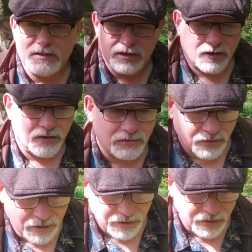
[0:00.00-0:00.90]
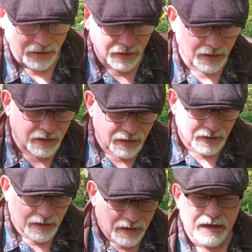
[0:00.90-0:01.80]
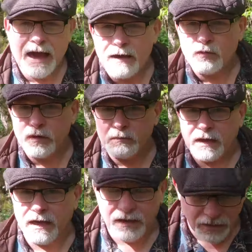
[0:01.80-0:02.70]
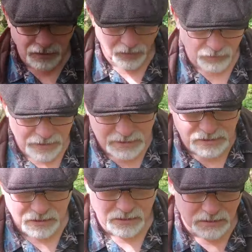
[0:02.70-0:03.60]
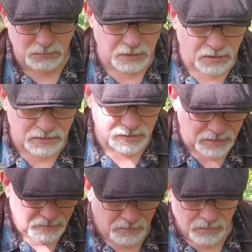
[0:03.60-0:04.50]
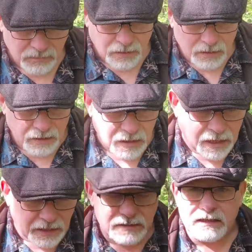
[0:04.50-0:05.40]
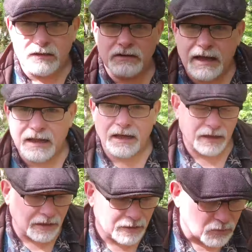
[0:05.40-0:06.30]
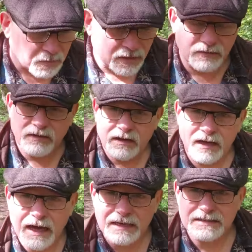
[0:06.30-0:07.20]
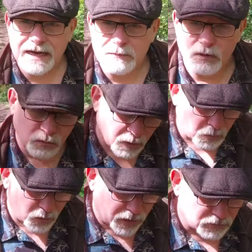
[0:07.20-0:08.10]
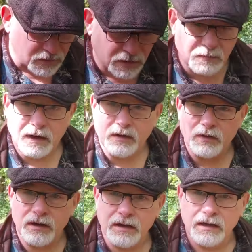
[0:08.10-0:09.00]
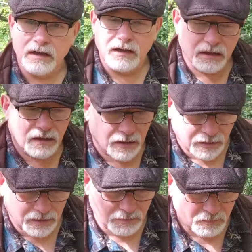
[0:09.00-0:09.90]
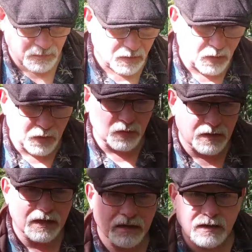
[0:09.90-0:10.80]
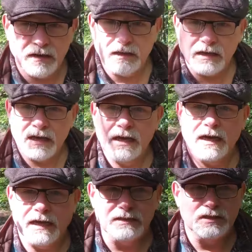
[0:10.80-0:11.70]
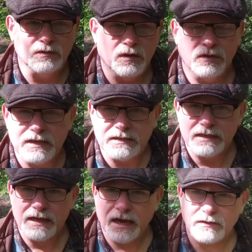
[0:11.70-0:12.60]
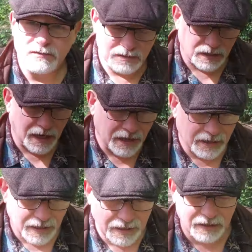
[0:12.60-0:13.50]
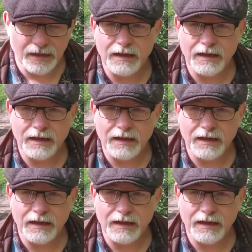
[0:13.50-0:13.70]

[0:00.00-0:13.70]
has sort of kept with me all these years, because I still get that little bit of excitement when we're out and about, looking into all these accounts that I get.